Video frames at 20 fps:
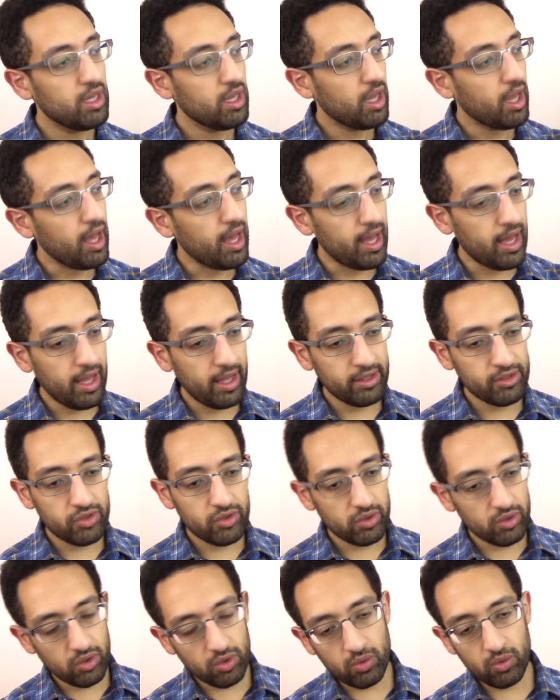
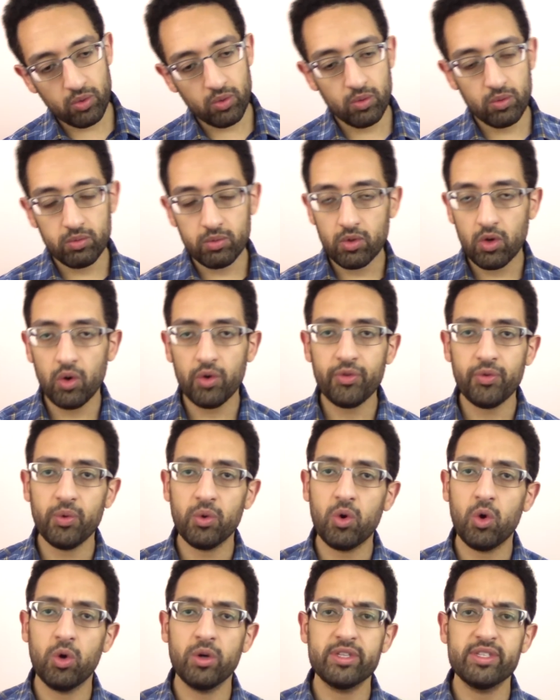and you go
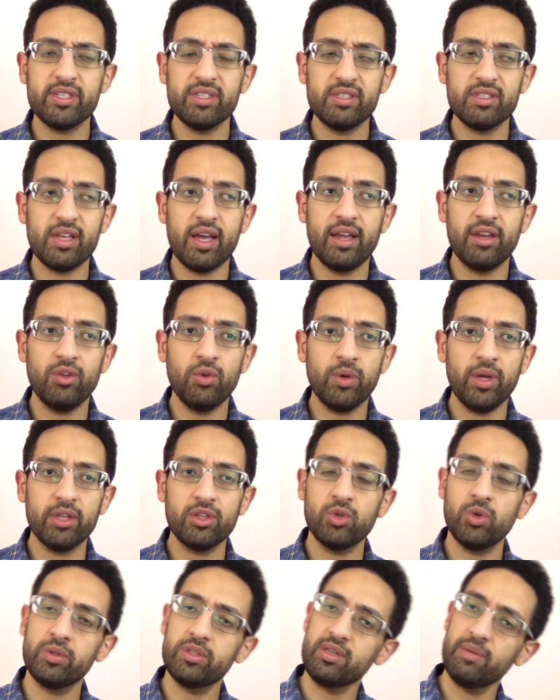through courses and you get
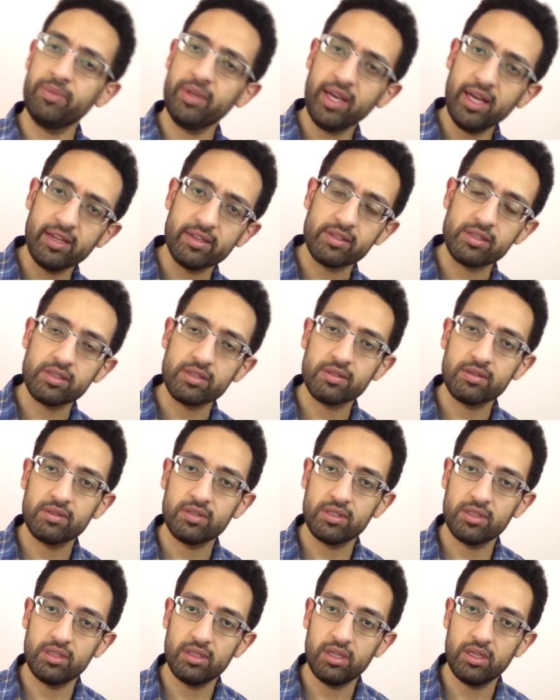told something else.
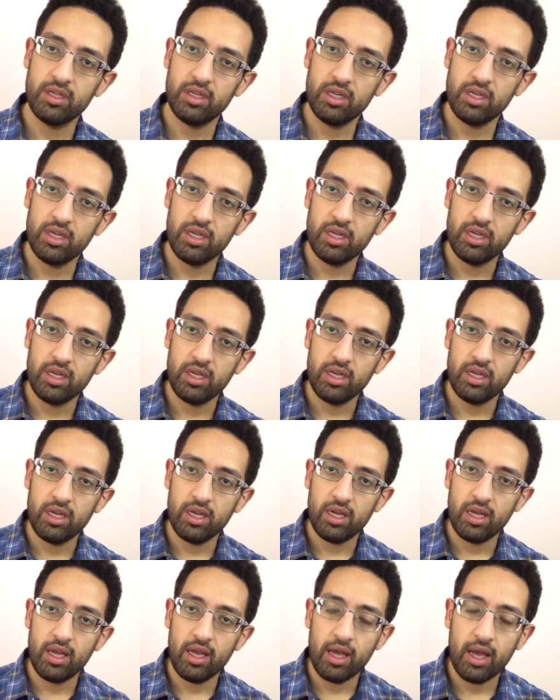
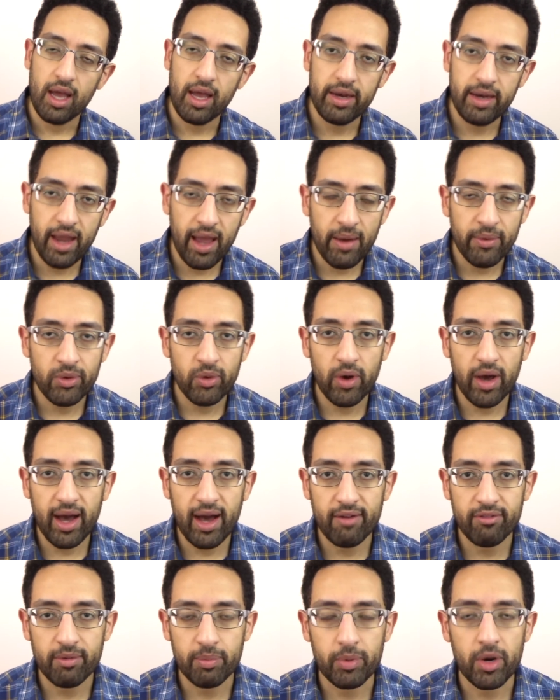And now you
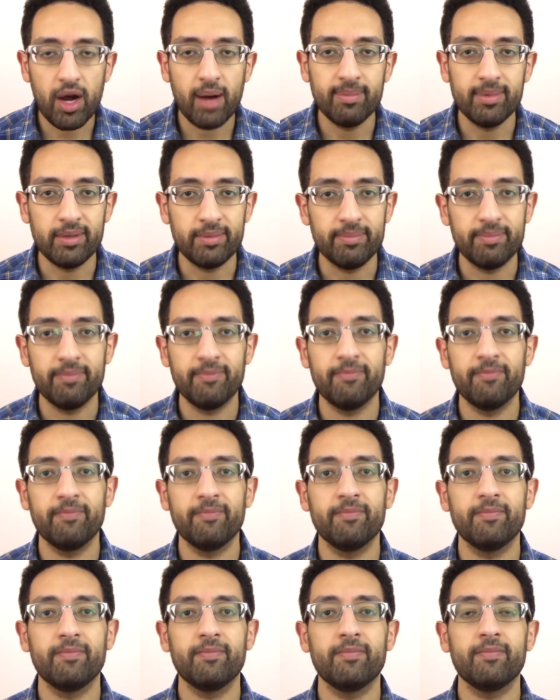have a problem.
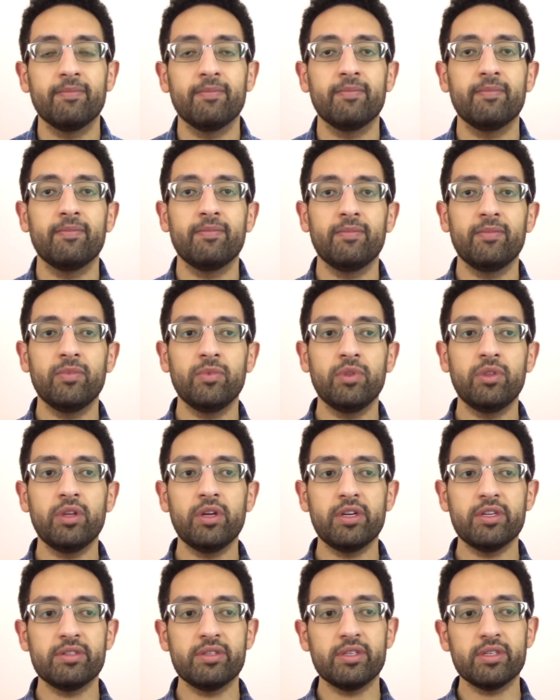
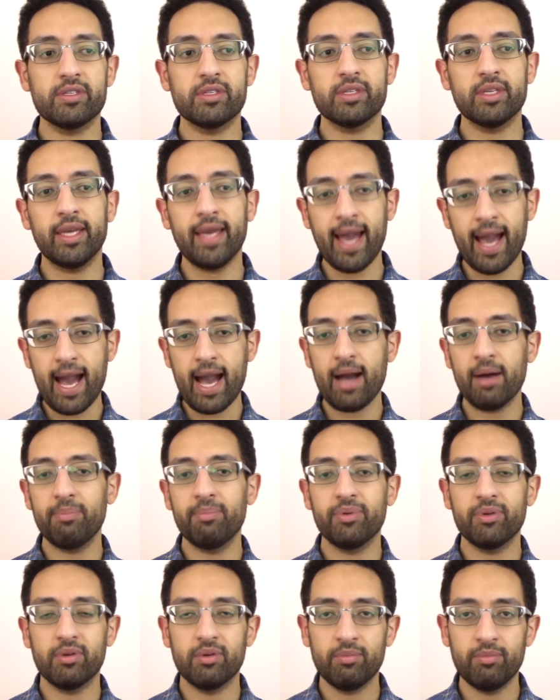There is this
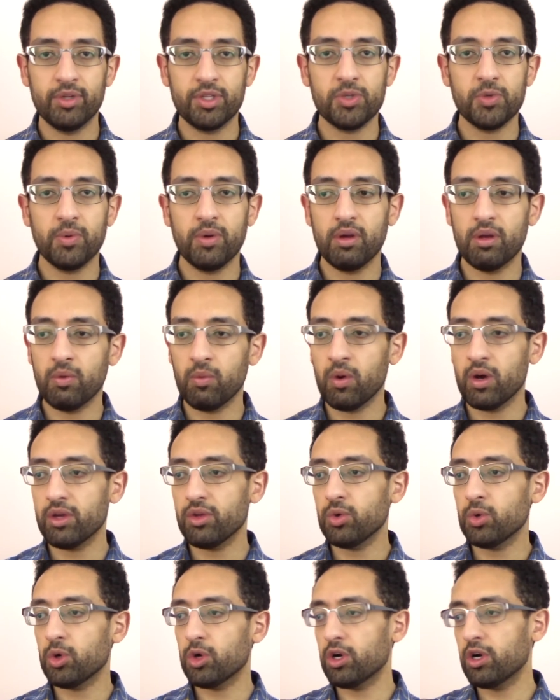gap between what
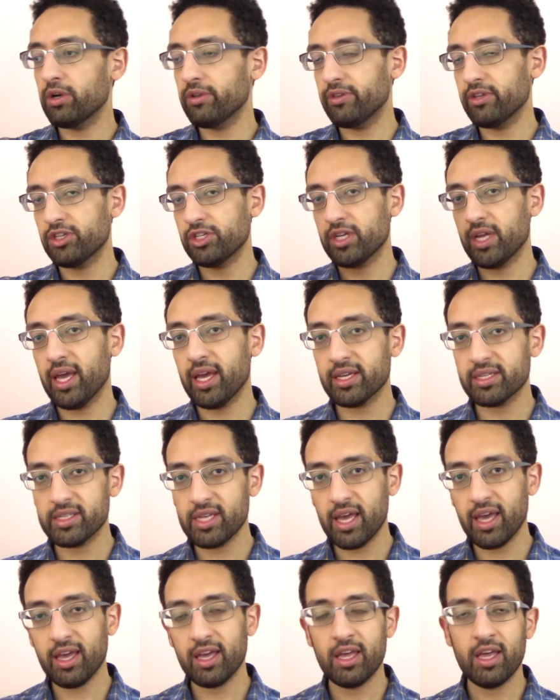you heard the sheikh
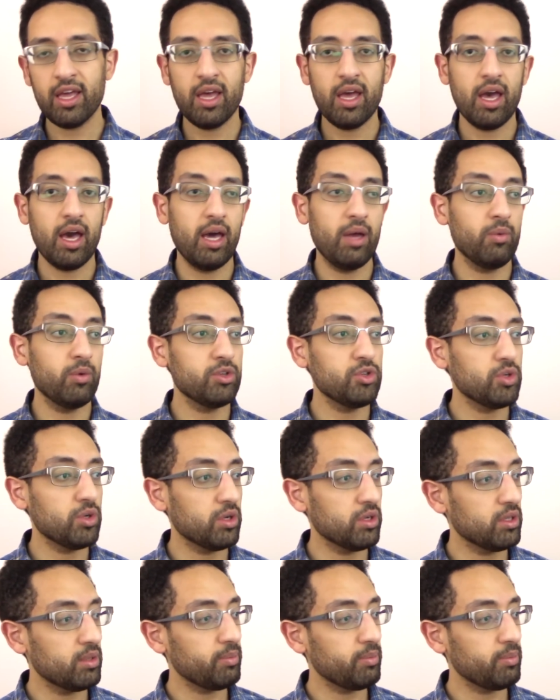say and what you heard the